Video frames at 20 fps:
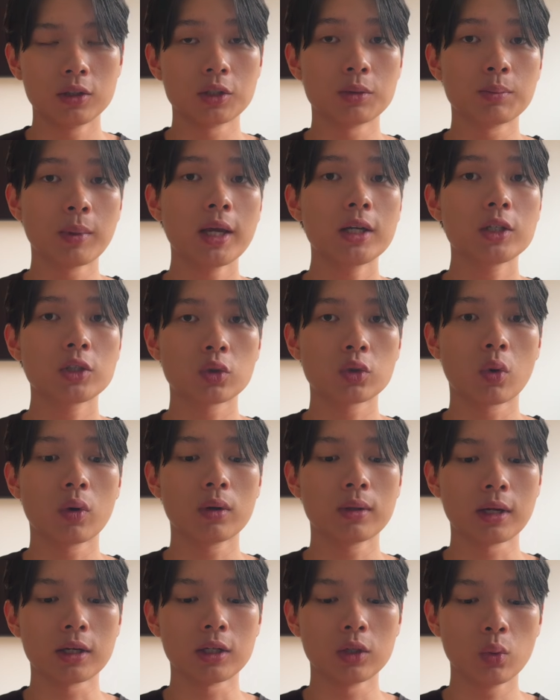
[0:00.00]
Just make sure
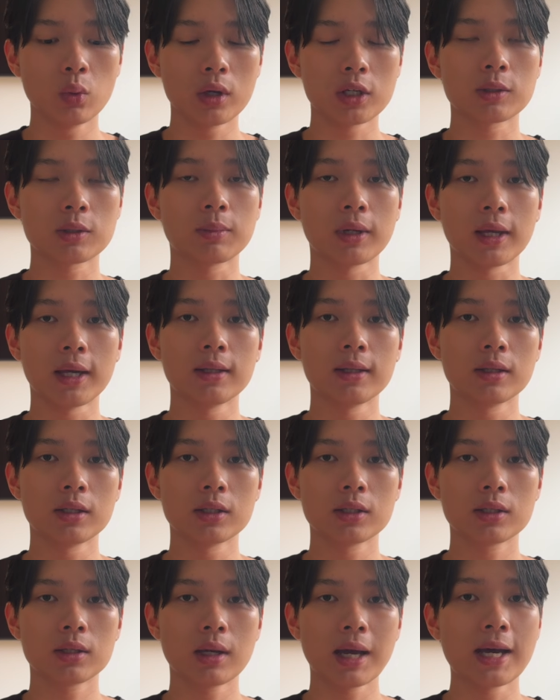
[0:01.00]
that you explain
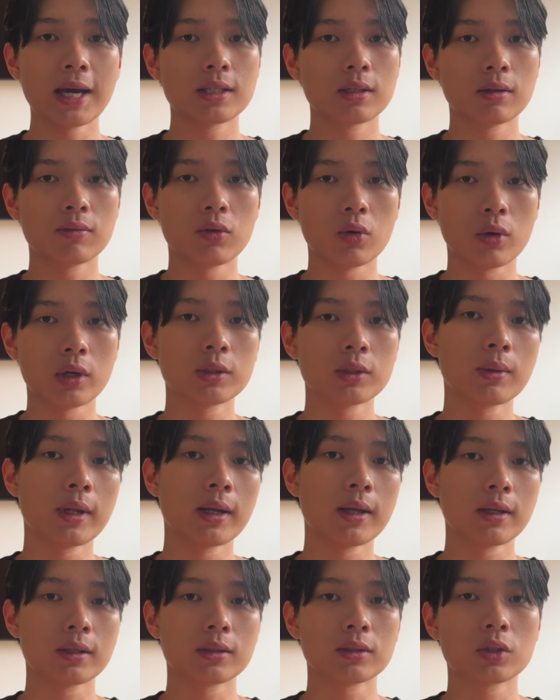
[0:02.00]
this as if you're
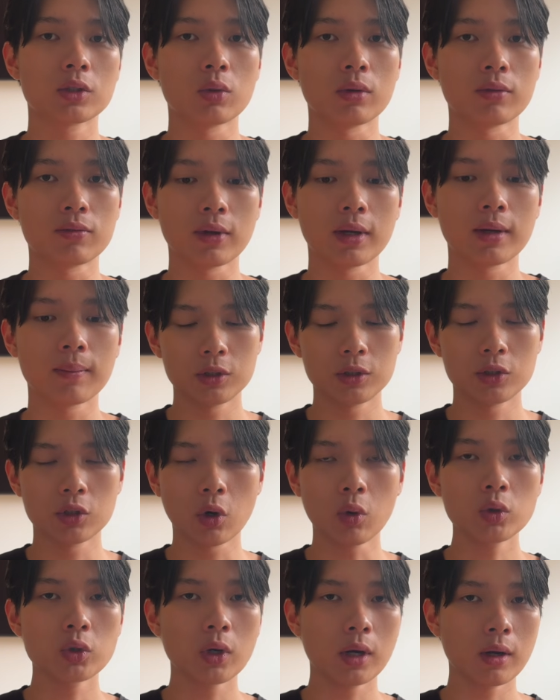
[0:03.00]
explaining it to a friend.
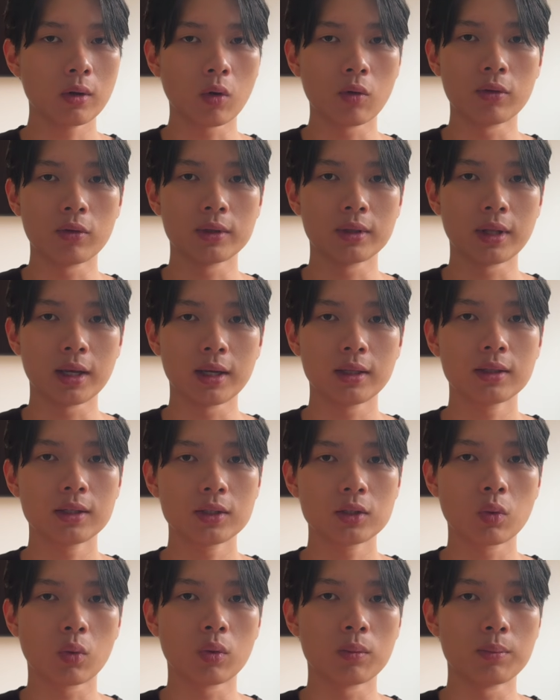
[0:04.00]
Don't try to overthink
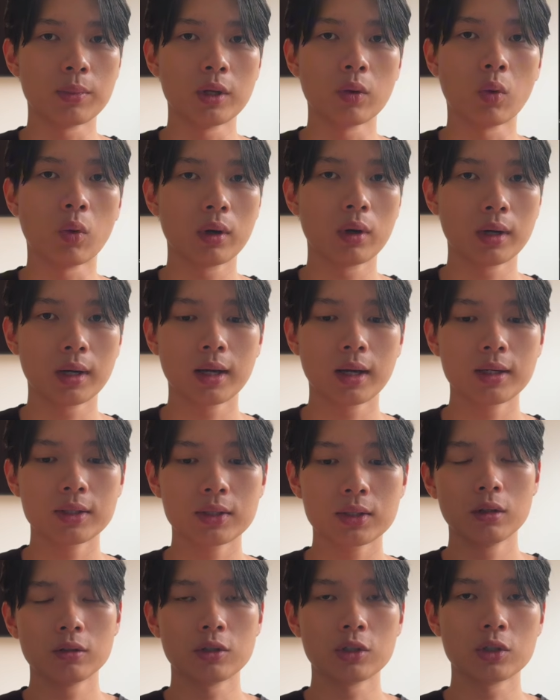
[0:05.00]
this or be
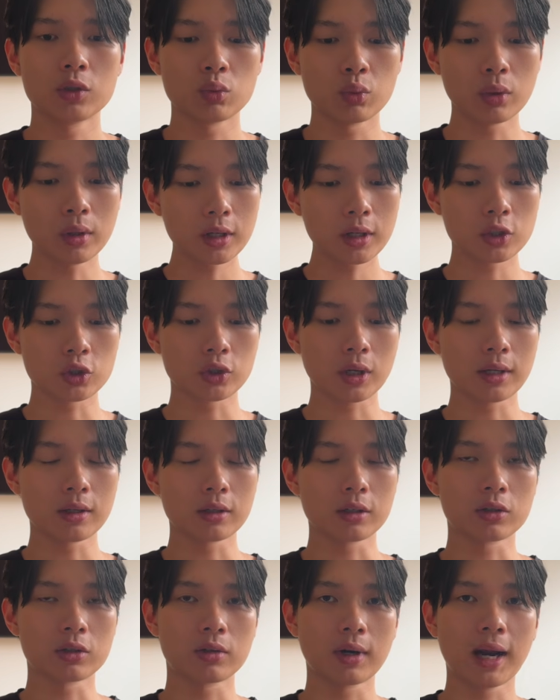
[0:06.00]
organized. Just really try to
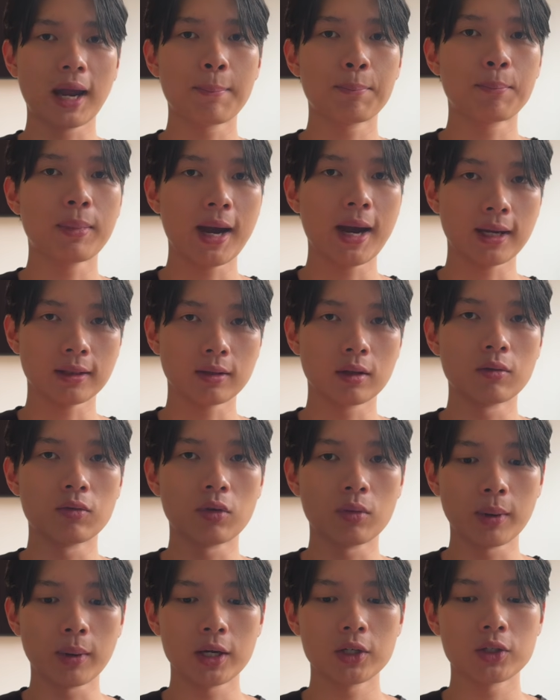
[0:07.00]
cram pack the
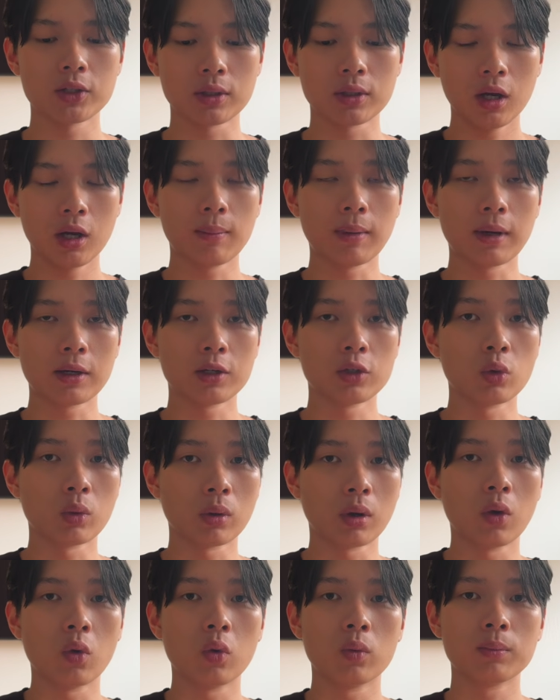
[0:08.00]
information about your
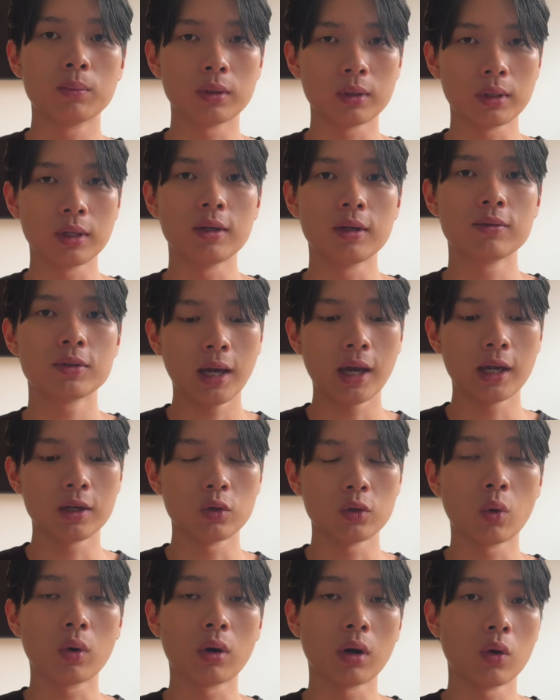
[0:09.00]
own beliefs and
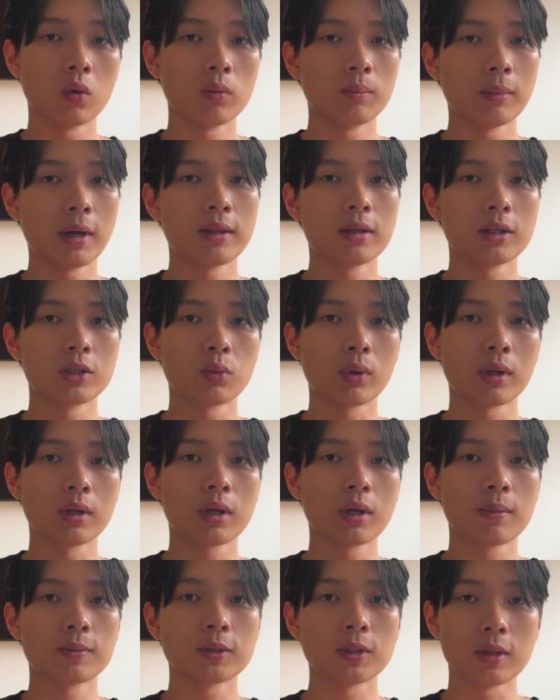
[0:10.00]
your own methods when it
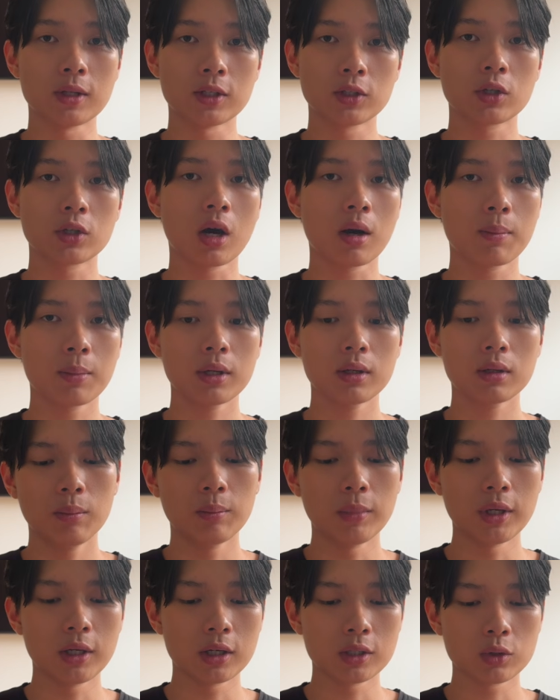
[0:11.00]
comes to this topic,
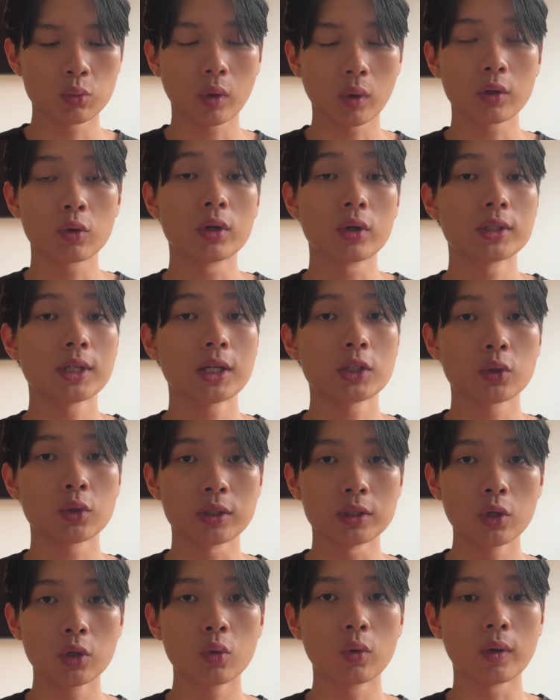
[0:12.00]
because what you're essentially
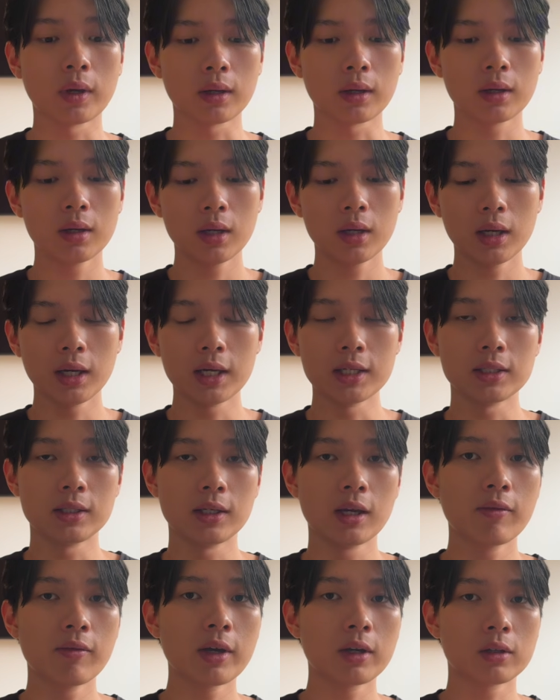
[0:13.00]
doing is
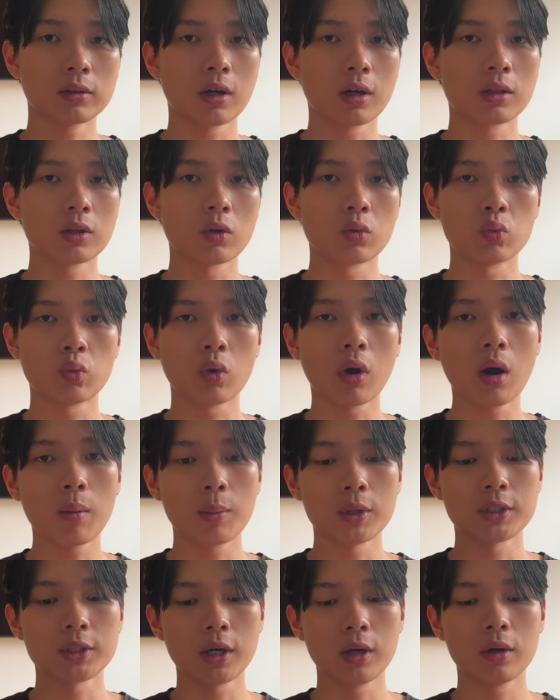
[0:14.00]
giving Claude the raw
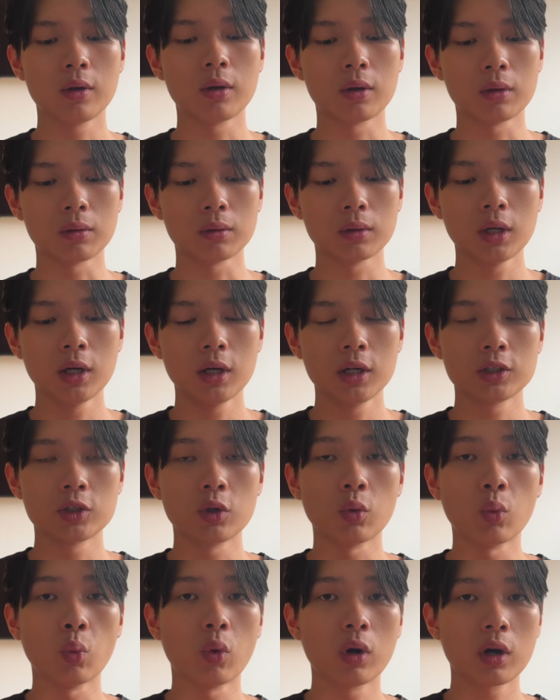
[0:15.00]
material to
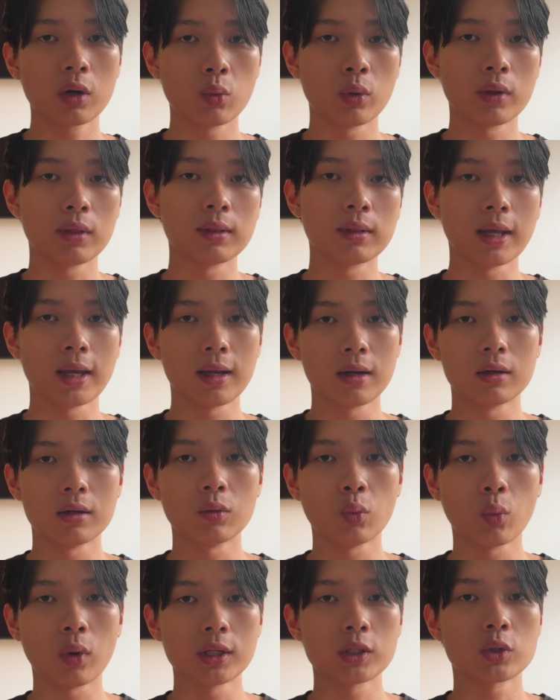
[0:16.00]
work with later
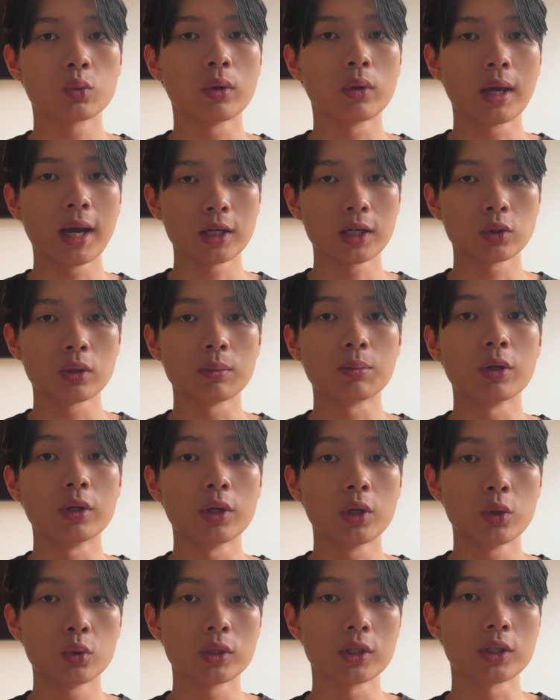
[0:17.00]
once we actually
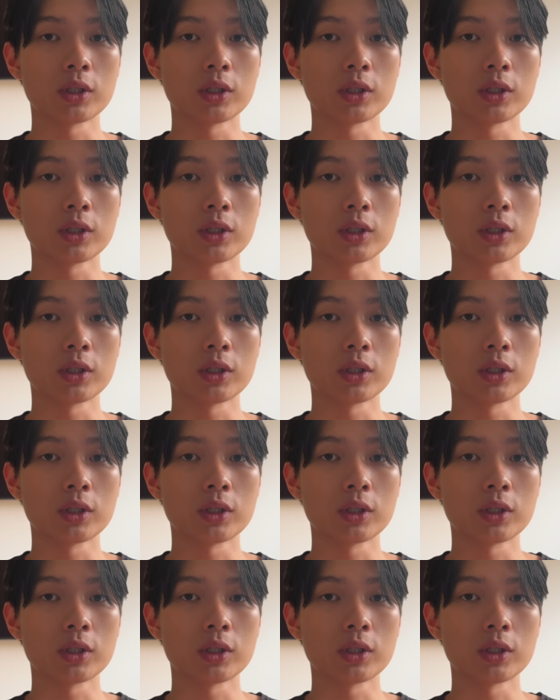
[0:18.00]
produce the